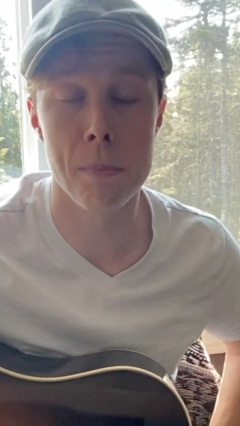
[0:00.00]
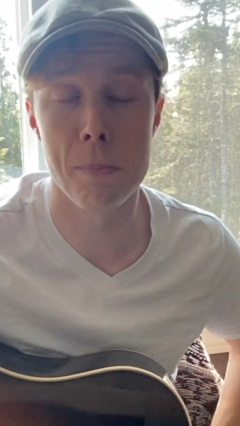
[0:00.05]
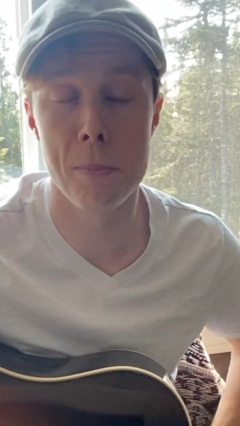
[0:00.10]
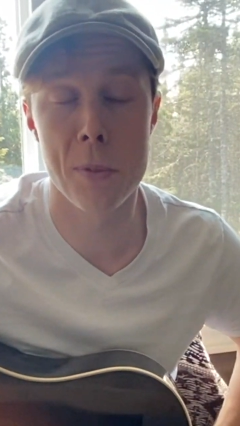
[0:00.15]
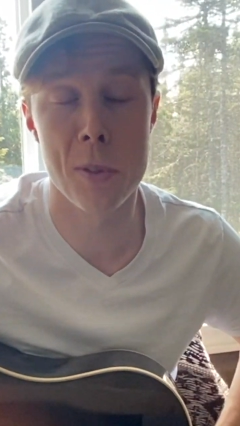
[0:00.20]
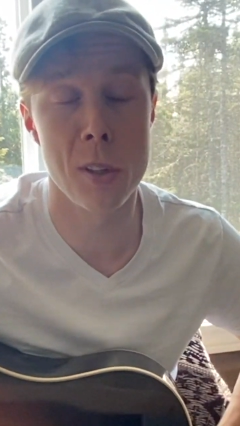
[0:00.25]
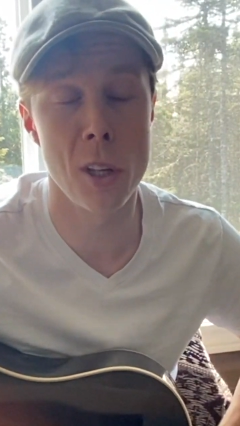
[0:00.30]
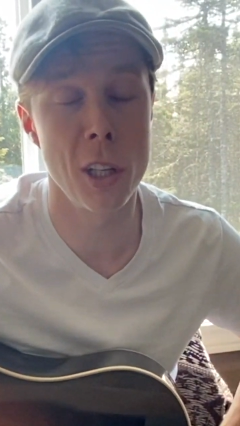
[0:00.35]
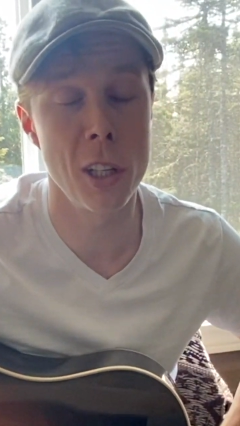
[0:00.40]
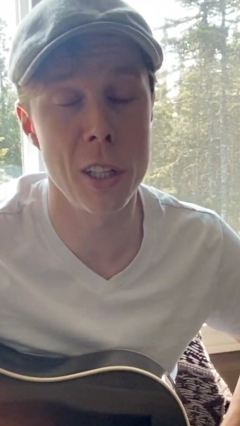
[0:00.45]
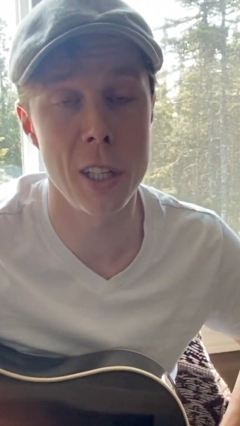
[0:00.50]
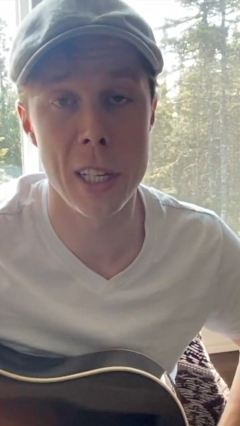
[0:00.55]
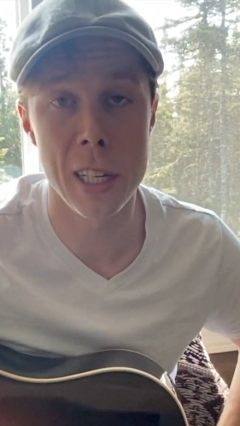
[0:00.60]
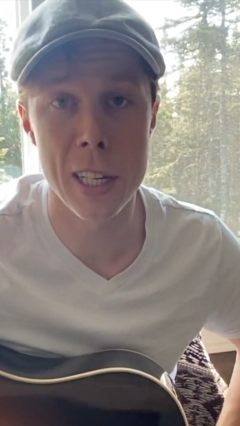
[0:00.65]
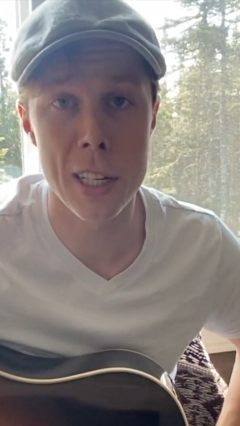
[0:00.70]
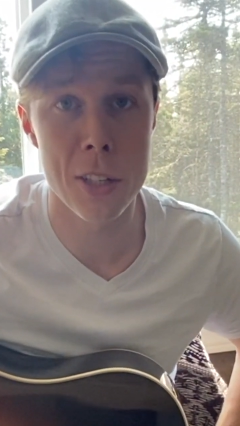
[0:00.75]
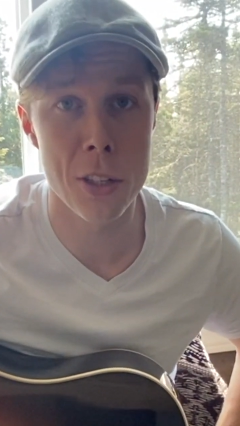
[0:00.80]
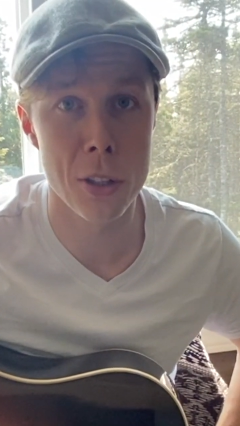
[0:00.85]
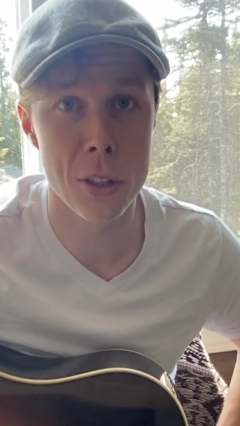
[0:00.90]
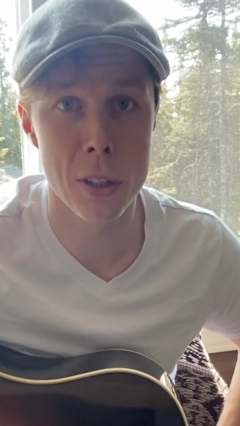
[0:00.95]
slightly
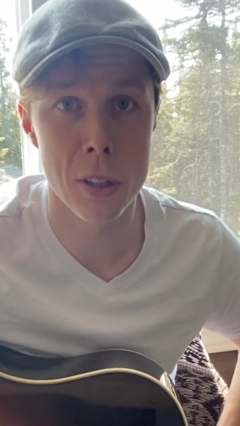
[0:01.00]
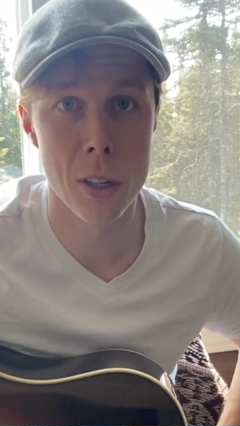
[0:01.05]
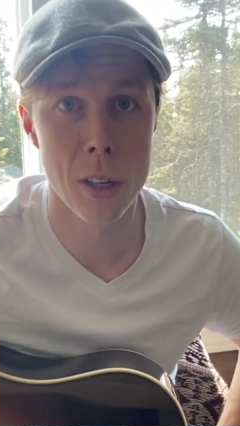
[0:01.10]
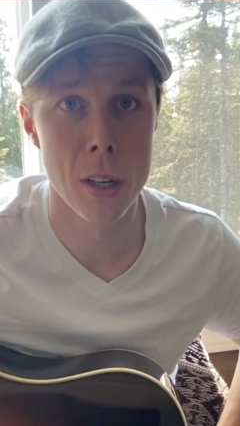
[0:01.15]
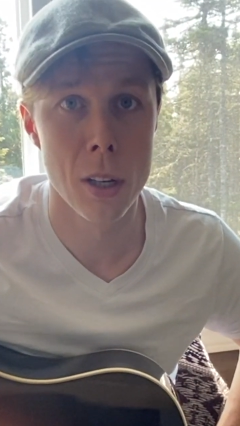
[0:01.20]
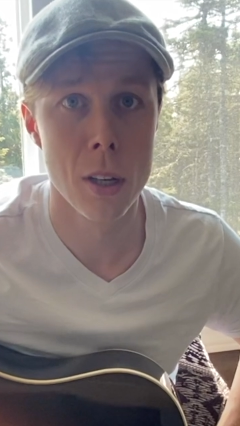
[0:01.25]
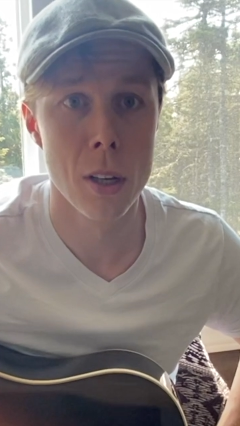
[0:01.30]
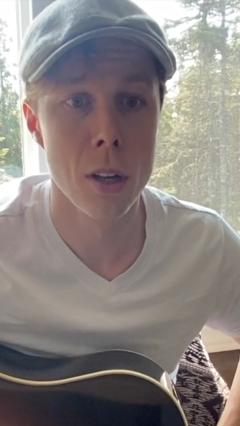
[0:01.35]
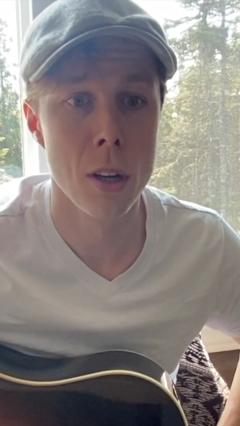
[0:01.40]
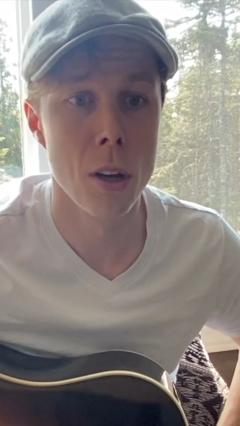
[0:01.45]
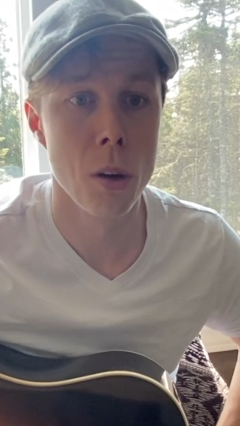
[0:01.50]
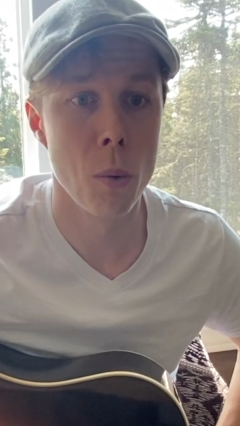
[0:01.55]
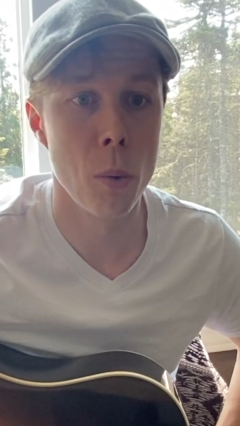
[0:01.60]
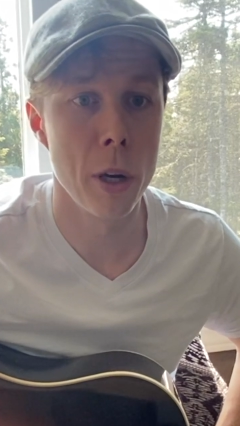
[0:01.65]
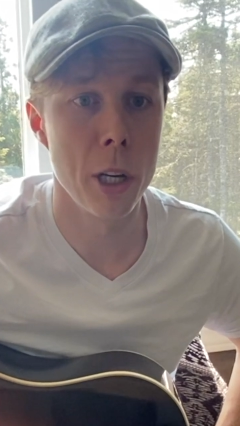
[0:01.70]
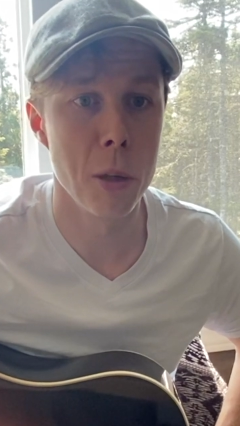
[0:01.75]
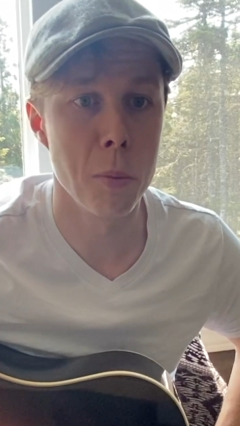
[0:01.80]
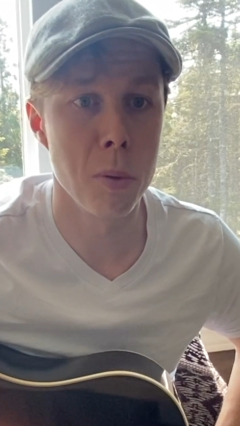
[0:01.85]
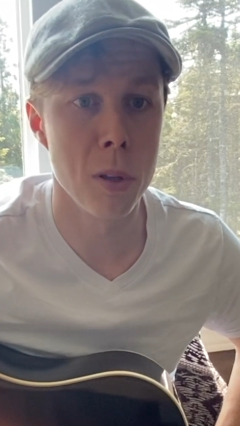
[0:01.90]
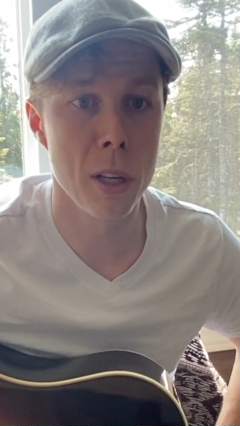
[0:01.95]
easier
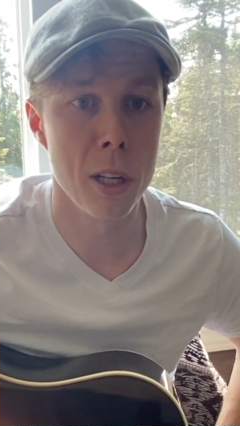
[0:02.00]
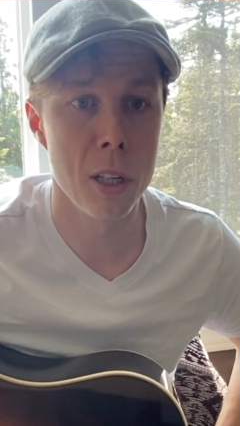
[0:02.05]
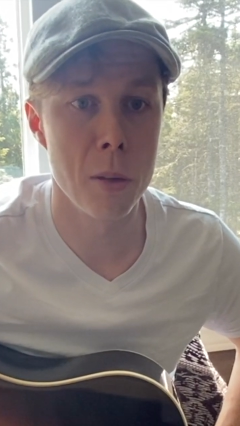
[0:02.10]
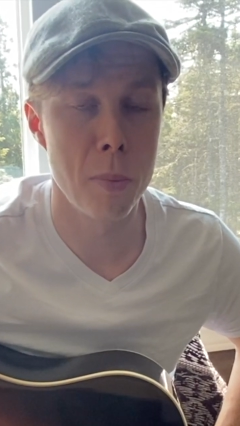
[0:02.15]
way to play.